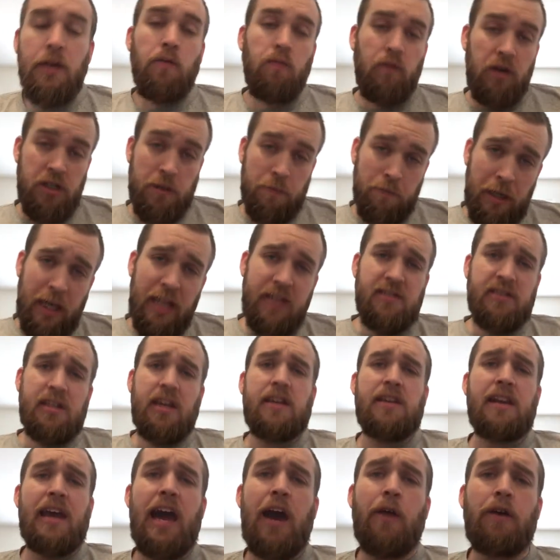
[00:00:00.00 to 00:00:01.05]
Which means
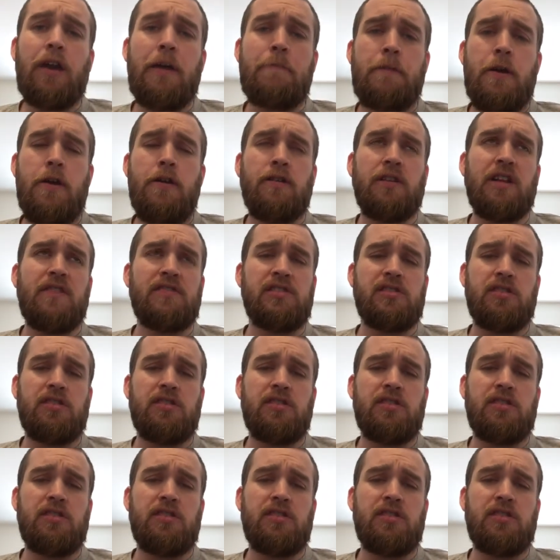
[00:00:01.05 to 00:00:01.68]
that now we apparently have a